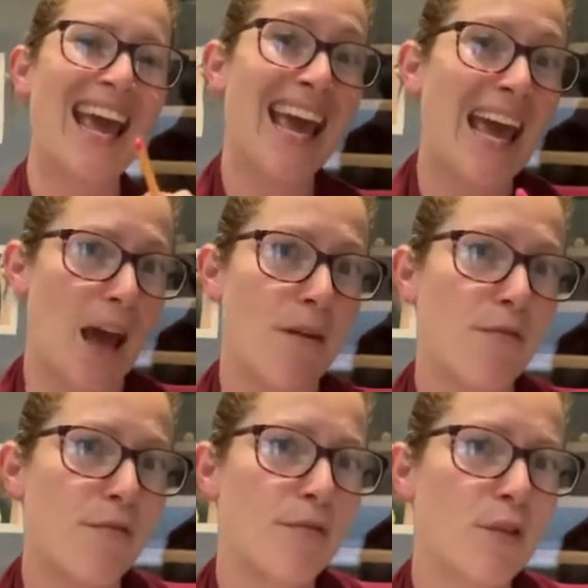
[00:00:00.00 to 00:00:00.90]

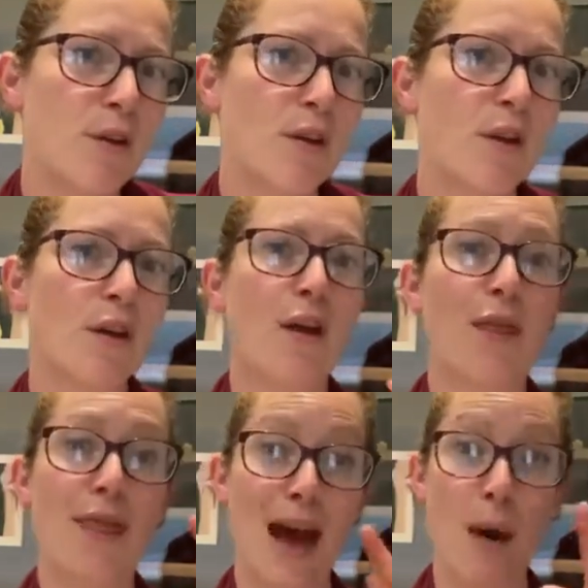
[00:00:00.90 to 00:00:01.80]
If
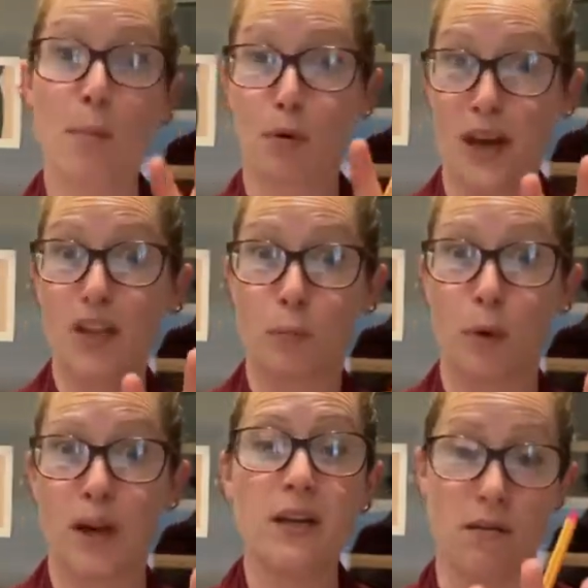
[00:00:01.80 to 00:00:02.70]
that price
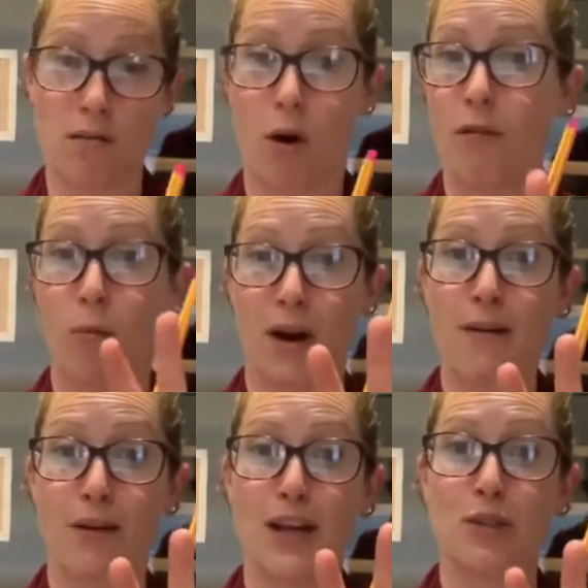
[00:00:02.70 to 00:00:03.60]
point of
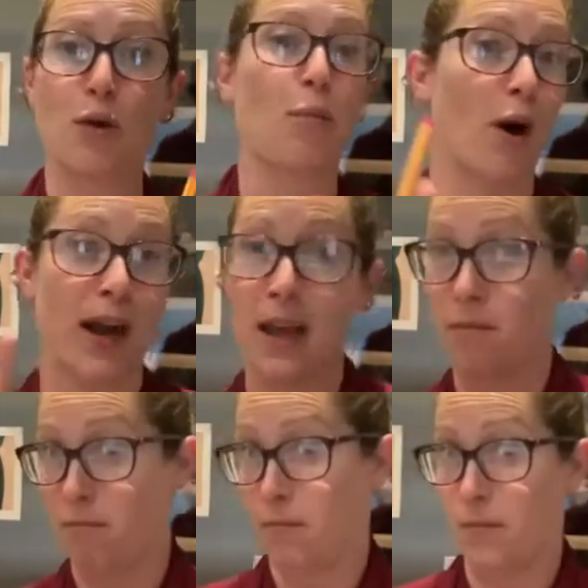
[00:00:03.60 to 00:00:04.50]
whatever it is you're
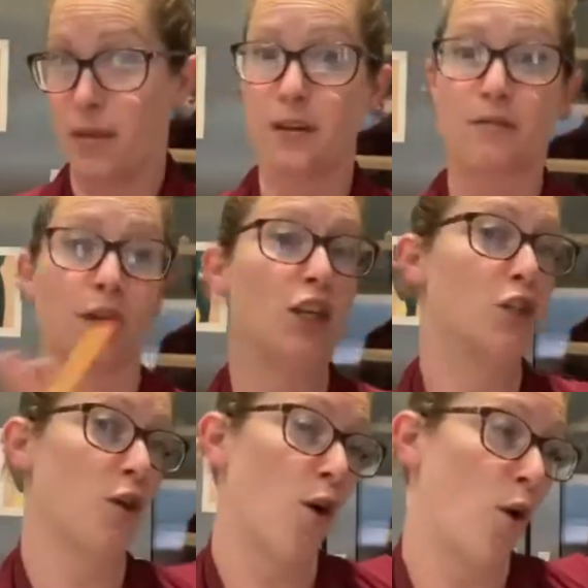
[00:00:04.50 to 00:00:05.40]
buying, the
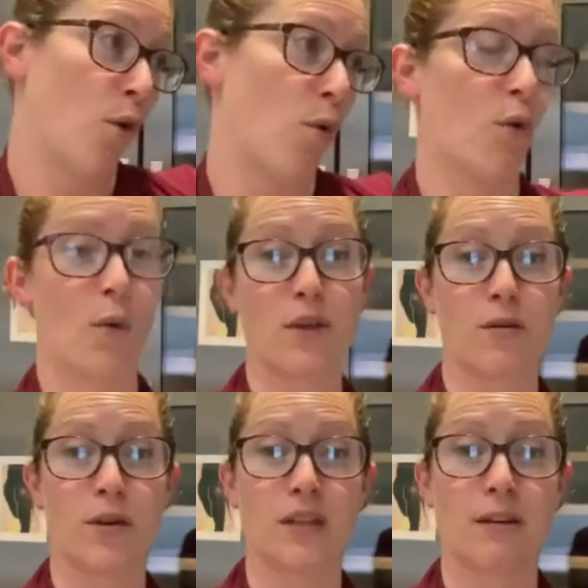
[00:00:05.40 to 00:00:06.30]
fridge, all the way
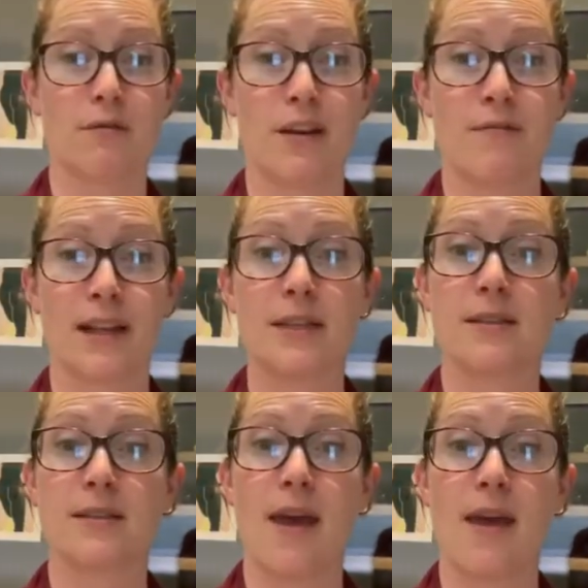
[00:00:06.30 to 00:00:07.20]
through to that really
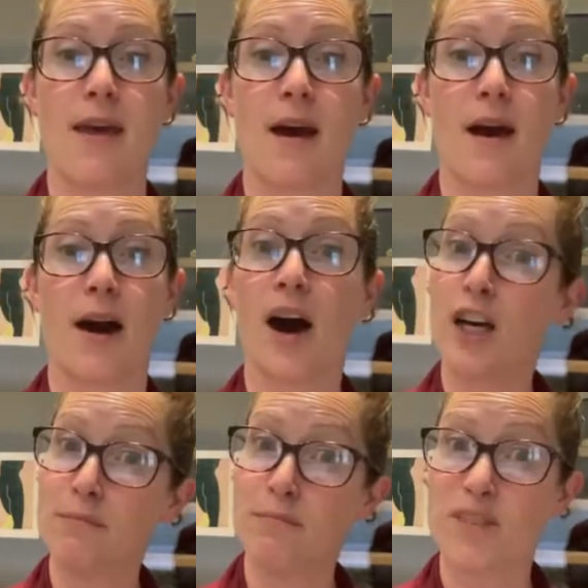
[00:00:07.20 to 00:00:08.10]
fancy
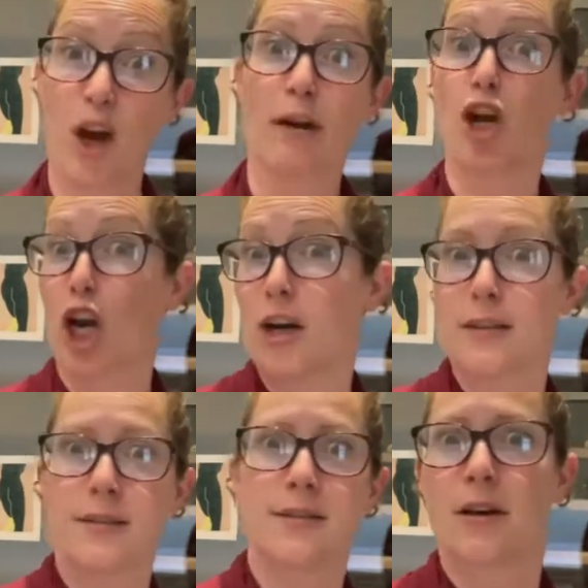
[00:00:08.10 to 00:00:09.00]
kind of
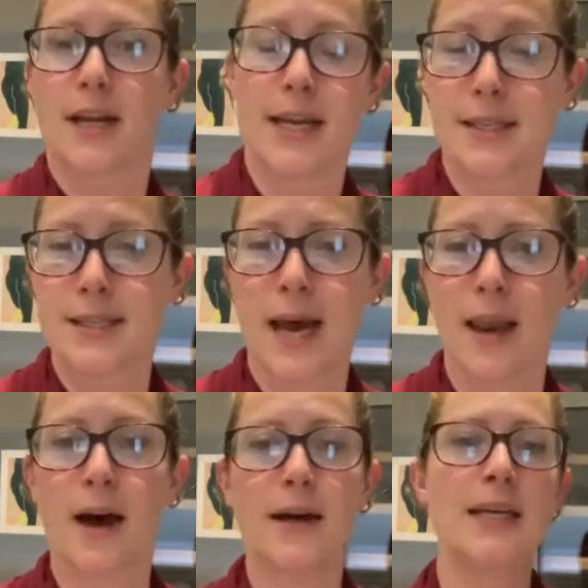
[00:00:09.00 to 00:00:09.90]
glass-sided
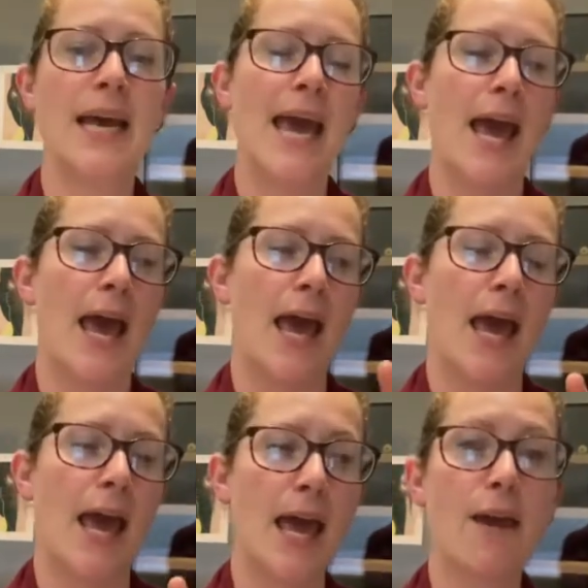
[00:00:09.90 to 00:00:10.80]
cellar,
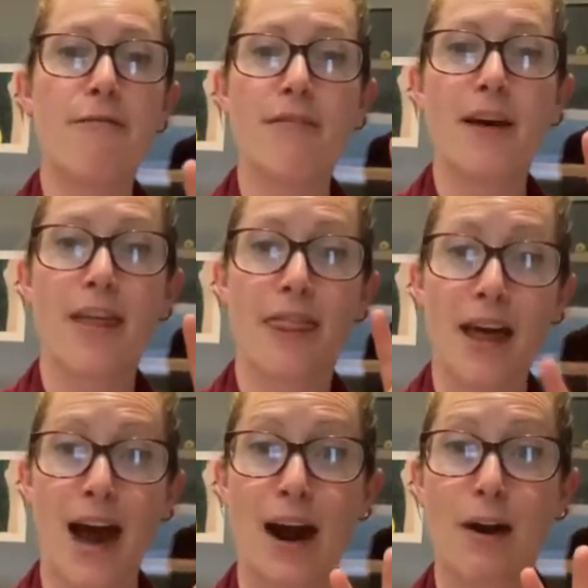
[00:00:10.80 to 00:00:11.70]
if
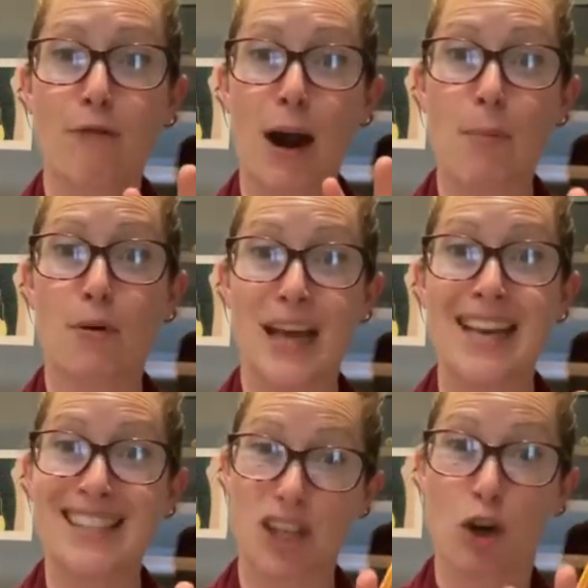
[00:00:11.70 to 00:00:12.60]
that
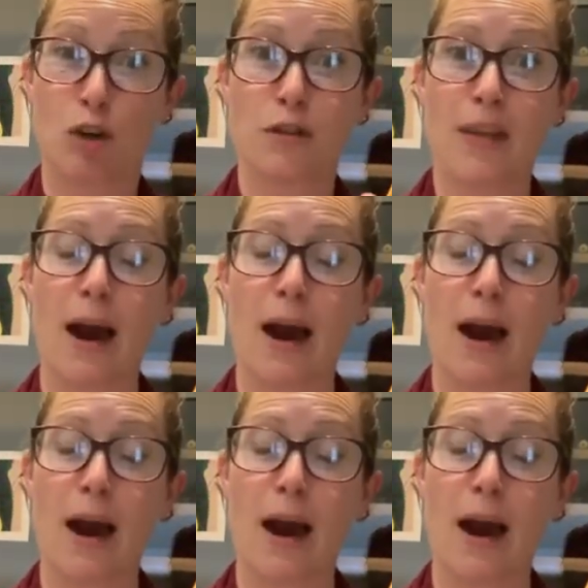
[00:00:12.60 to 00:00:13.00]
represents, the cost of